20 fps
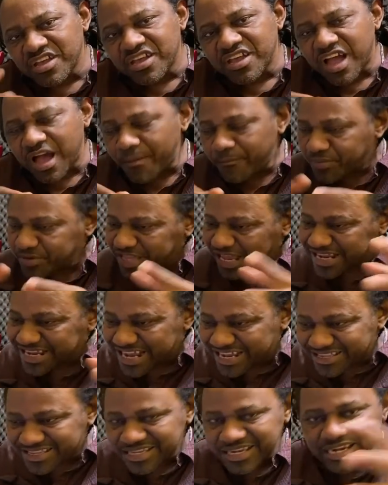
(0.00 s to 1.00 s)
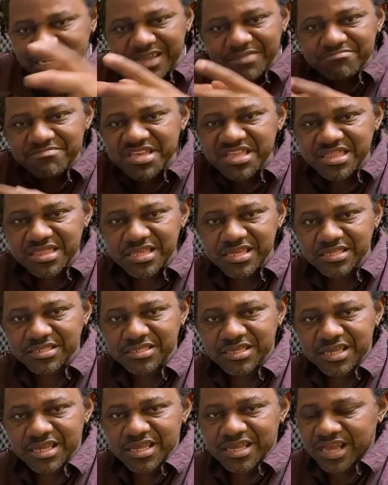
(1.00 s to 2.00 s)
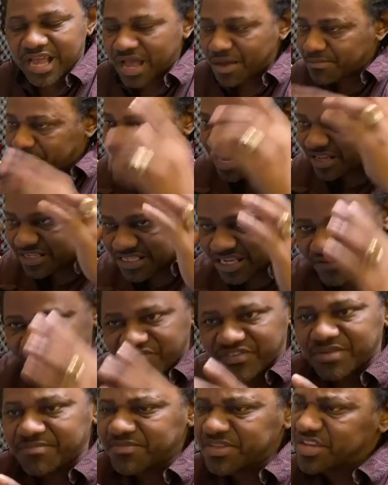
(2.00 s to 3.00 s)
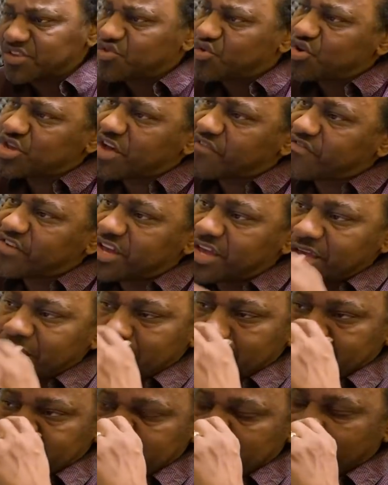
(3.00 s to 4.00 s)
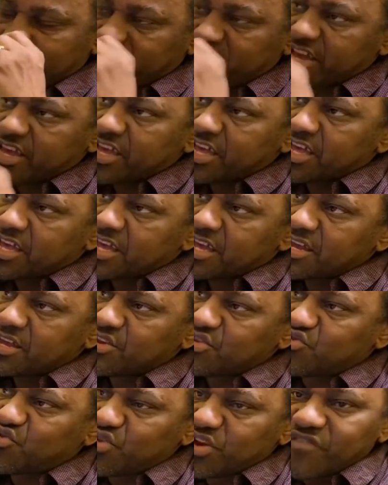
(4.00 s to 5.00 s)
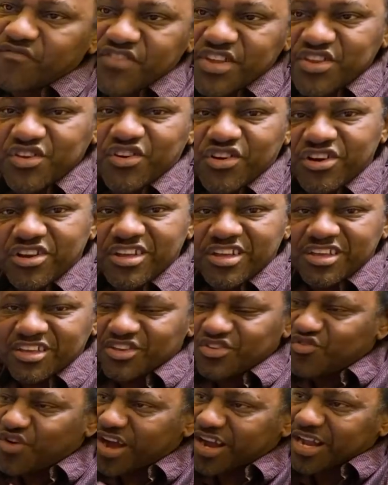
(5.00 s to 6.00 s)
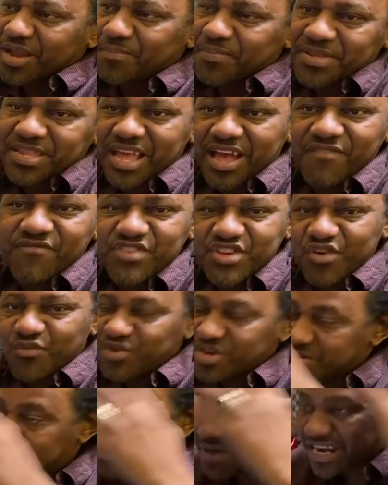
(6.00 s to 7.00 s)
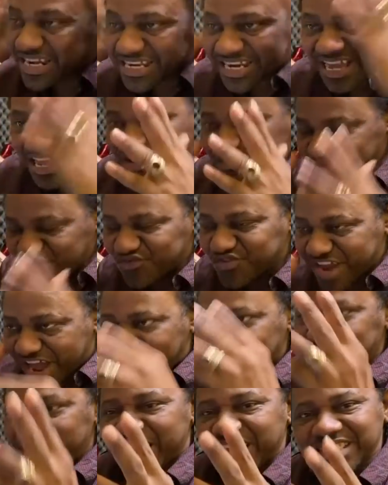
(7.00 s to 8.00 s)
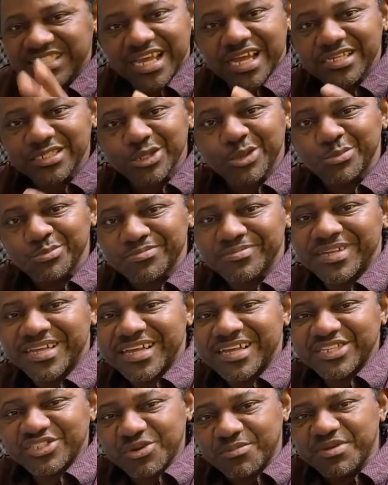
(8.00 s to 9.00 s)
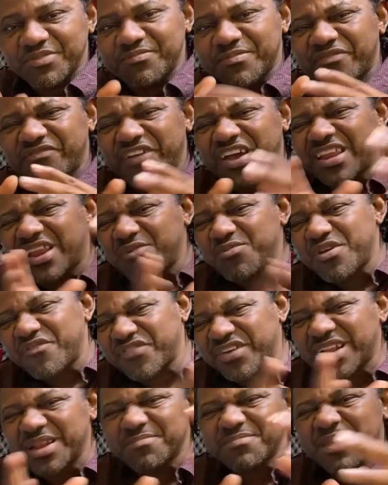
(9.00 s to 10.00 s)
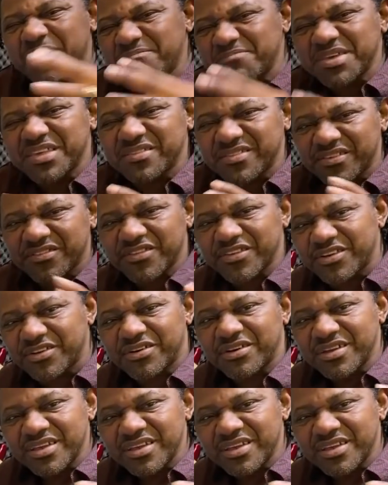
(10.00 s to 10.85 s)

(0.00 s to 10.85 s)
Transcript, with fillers: and put a dent in them business. Cause man I send for him thing now, you have to, you have to do the video. You do a clip in that video with the man in your studio advice or something. So make me find a way to click them business, you know,